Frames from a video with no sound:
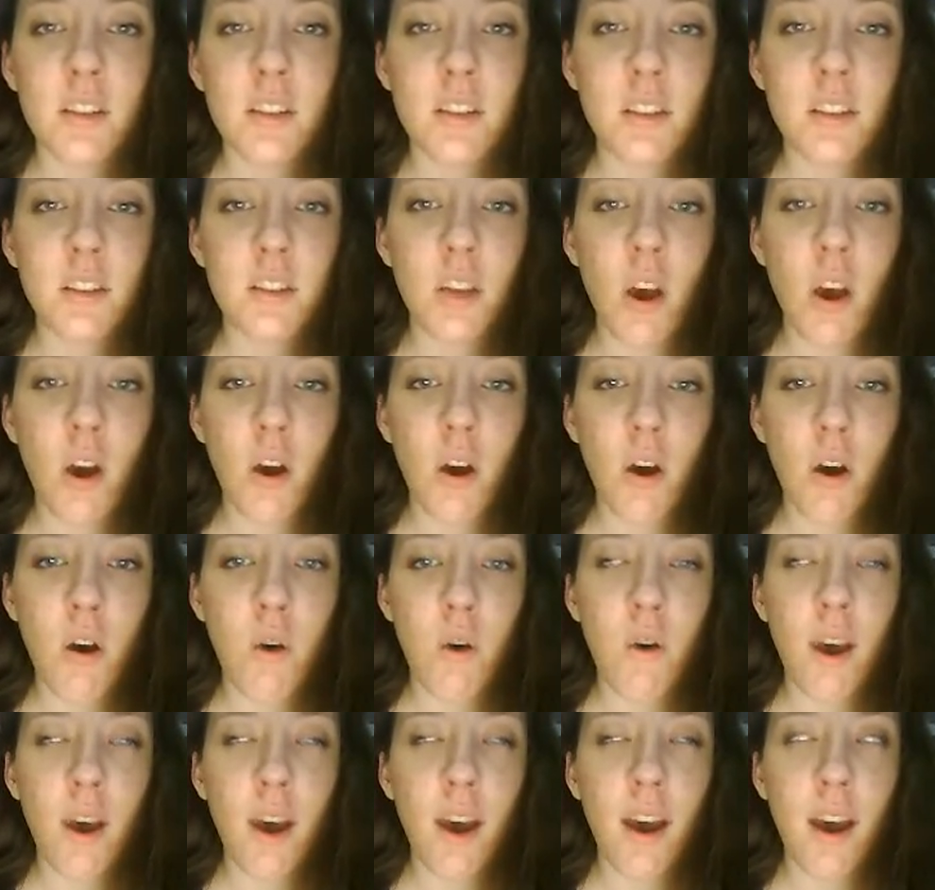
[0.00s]

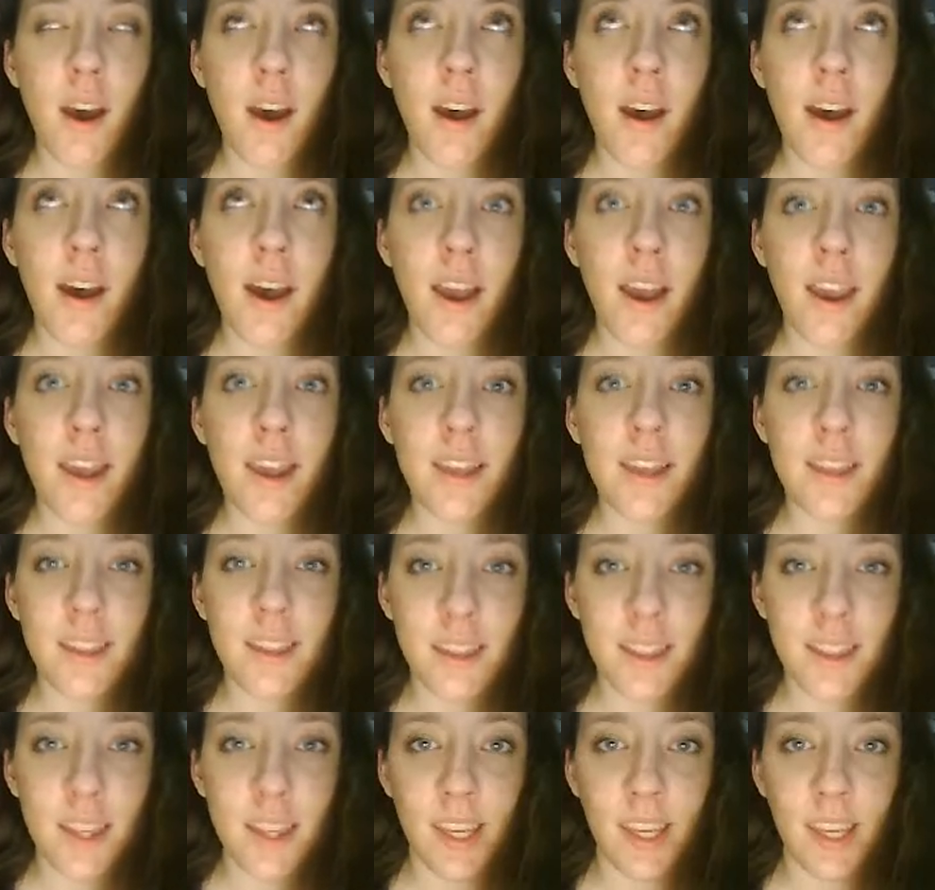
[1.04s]
So, I
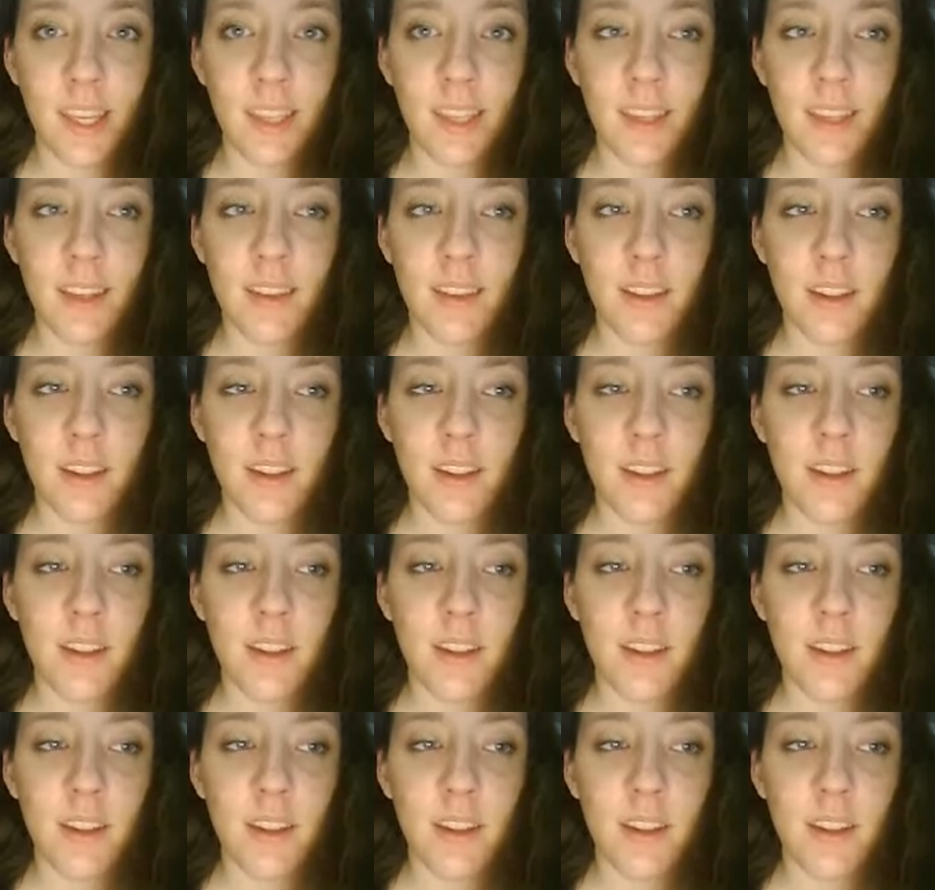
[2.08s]
think